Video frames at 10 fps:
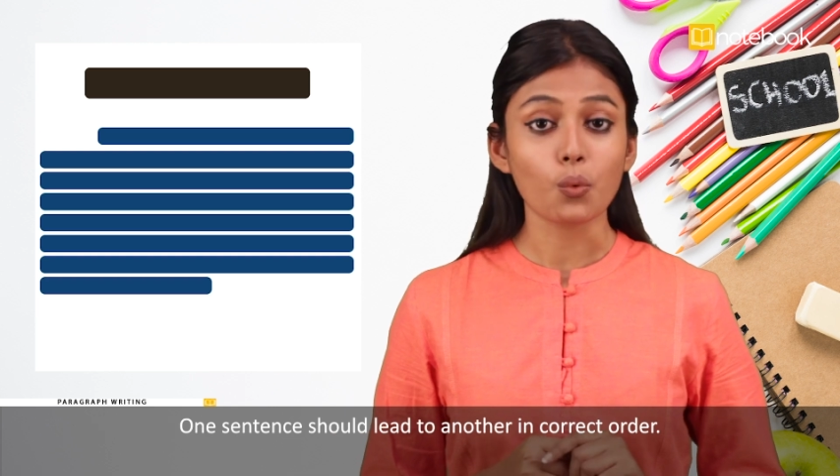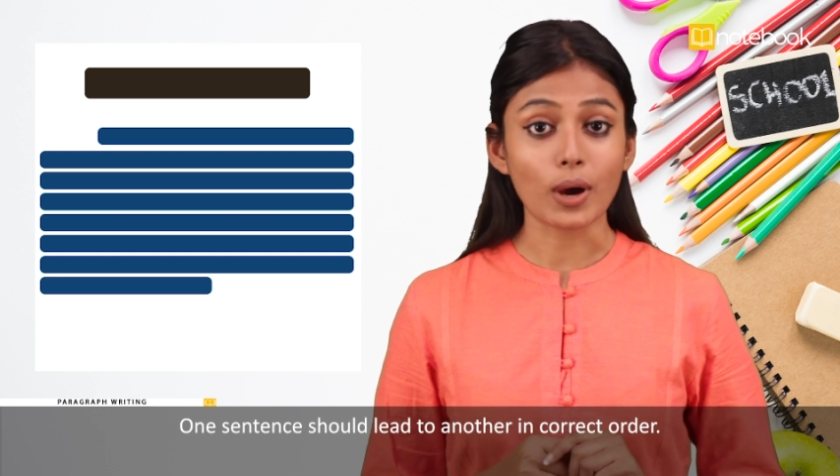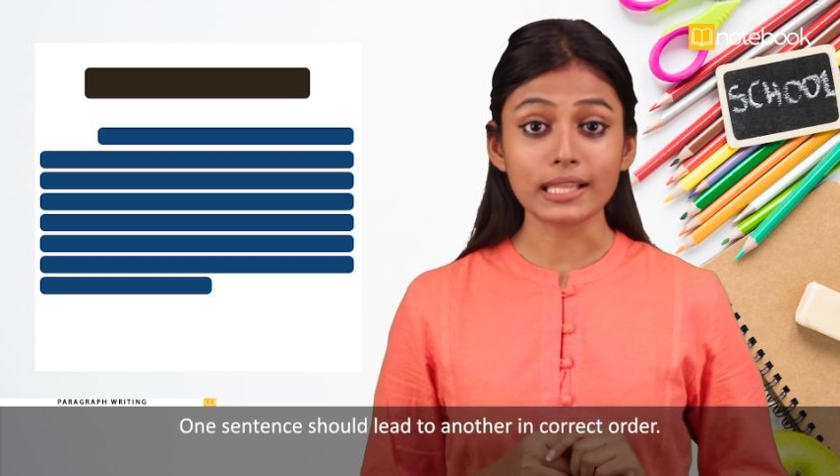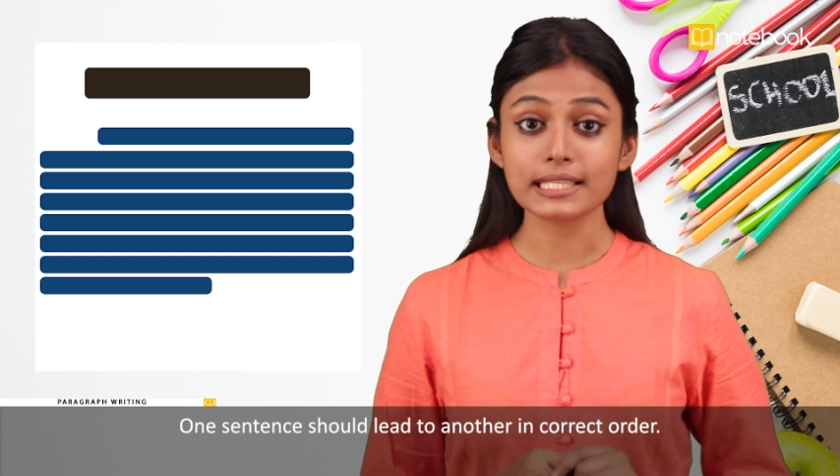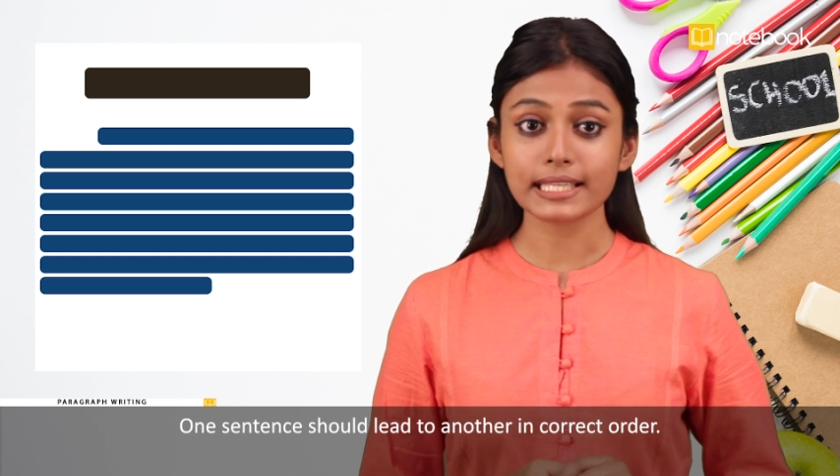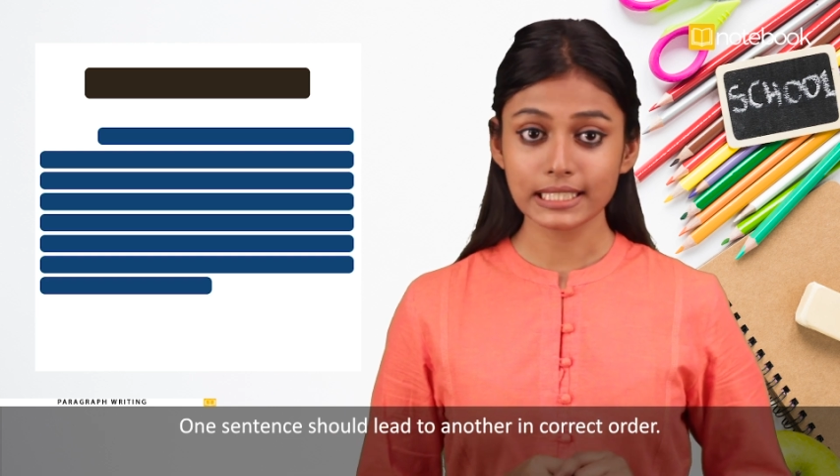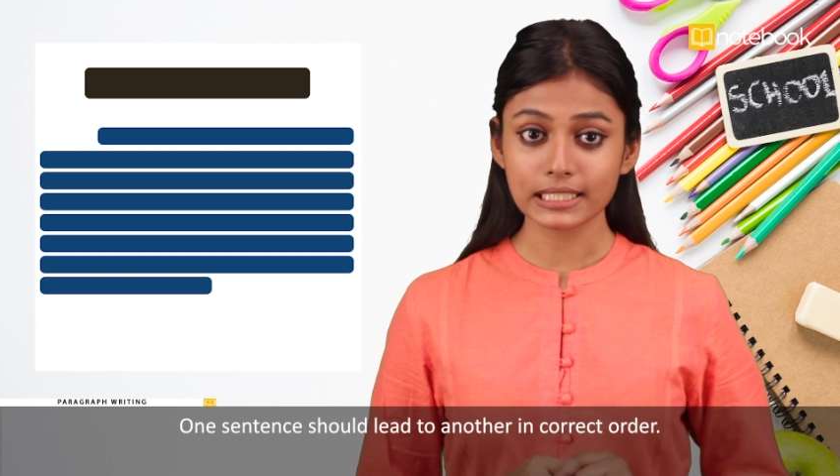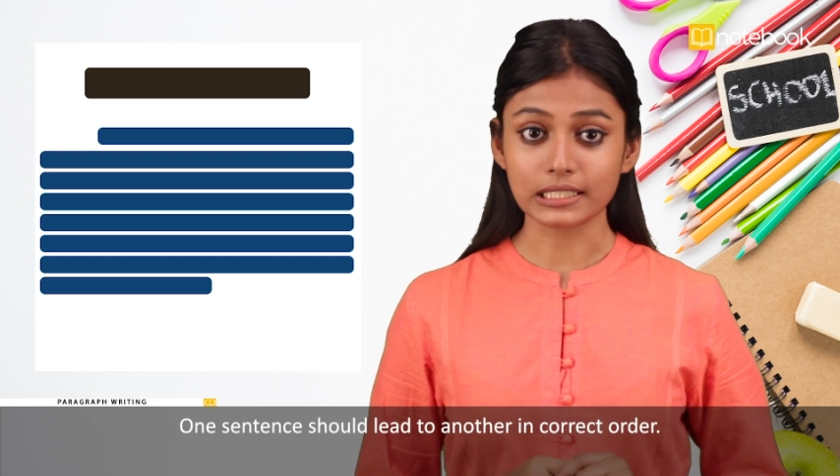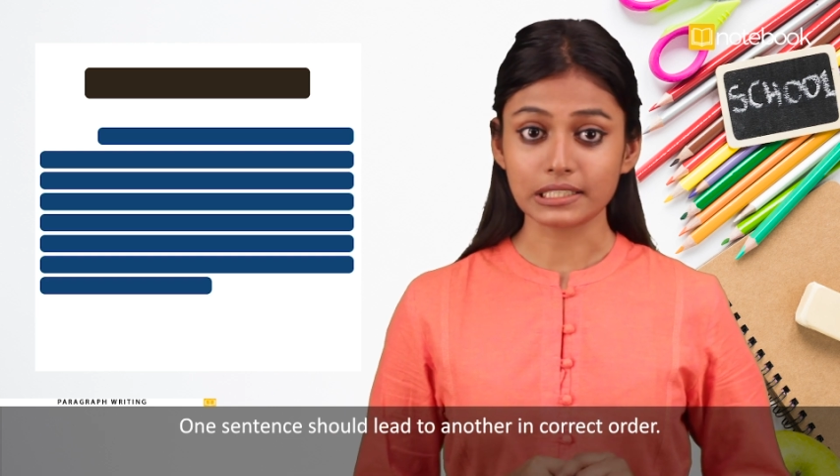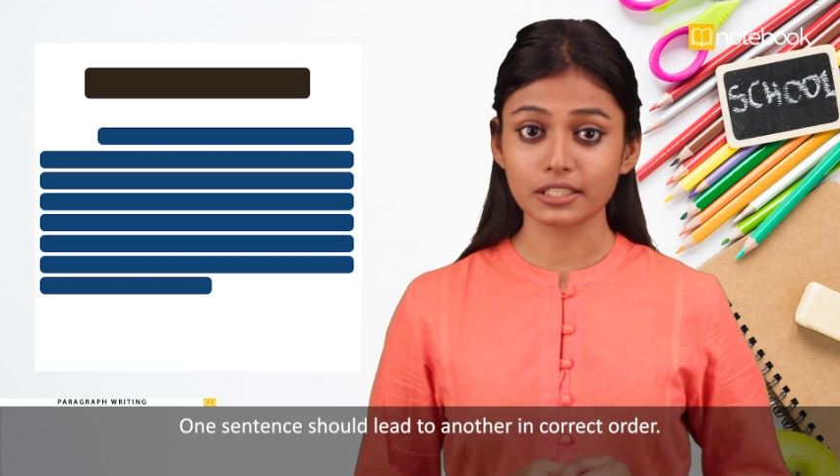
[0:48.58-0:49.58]
One
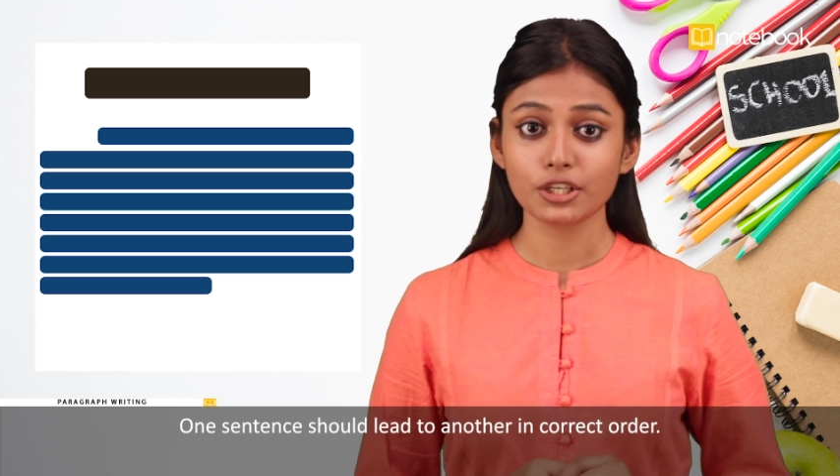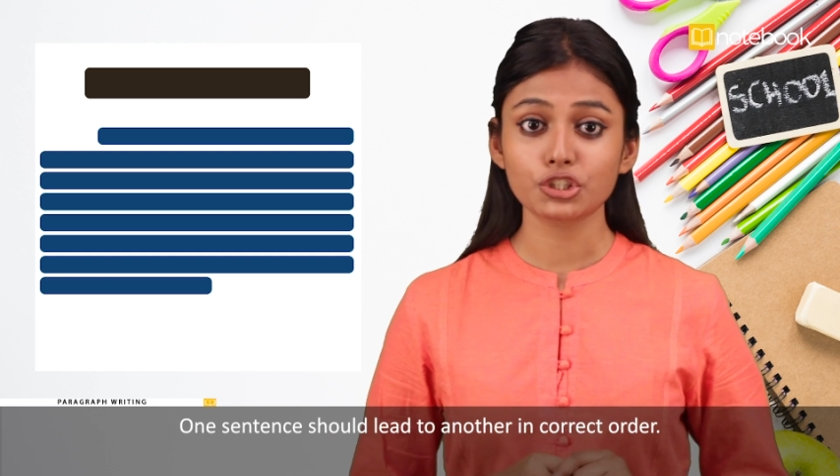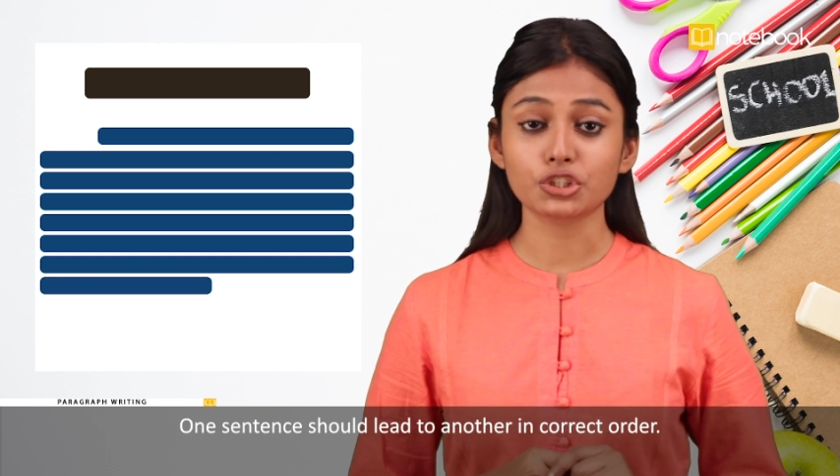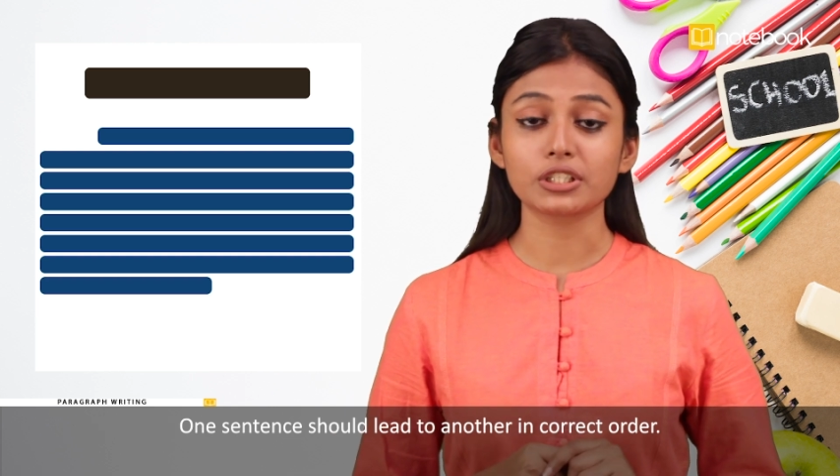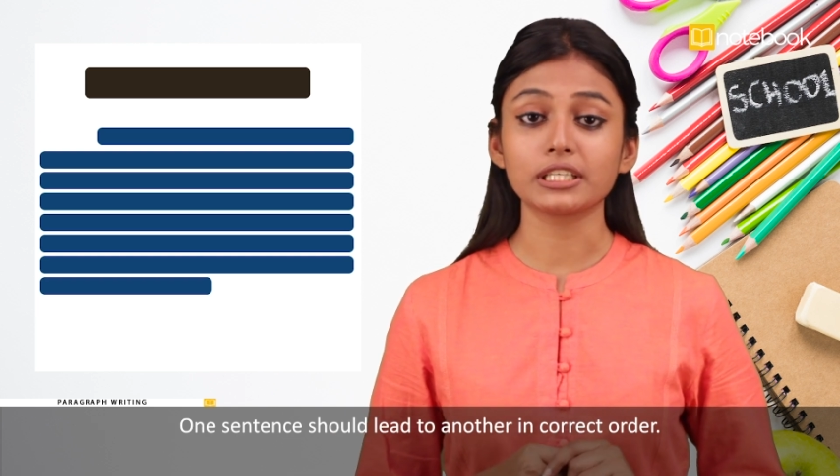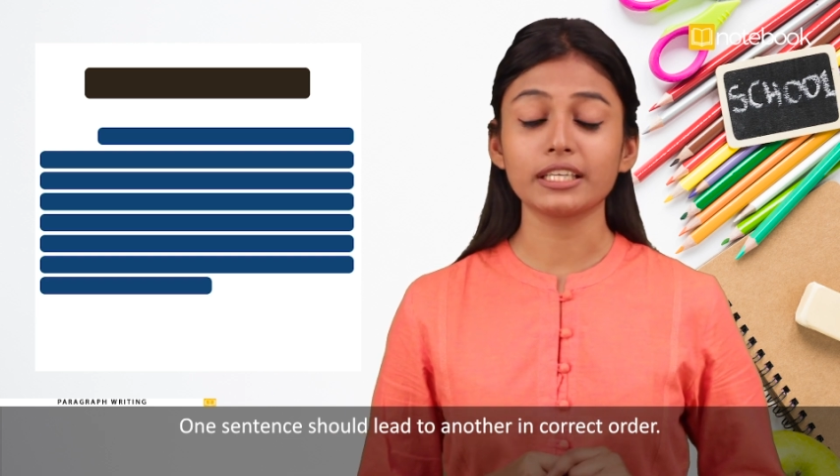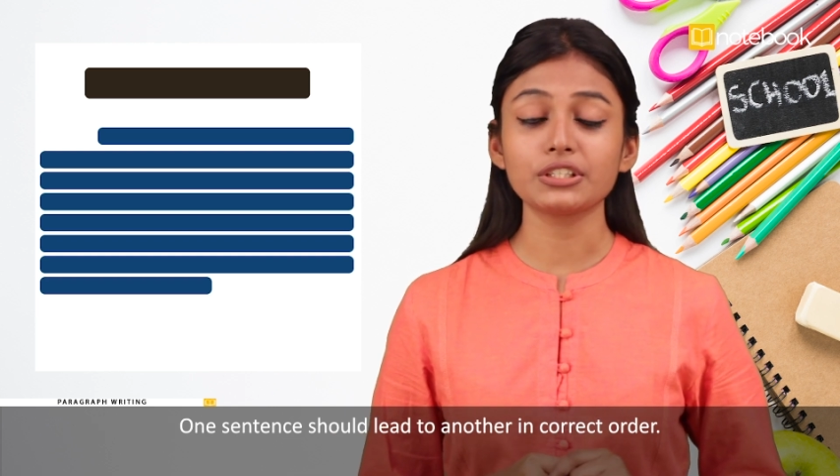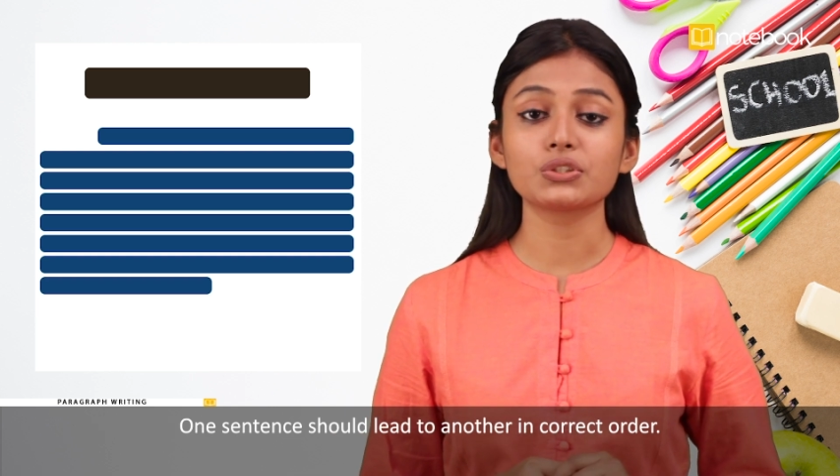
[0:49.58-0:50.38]
sentence should lead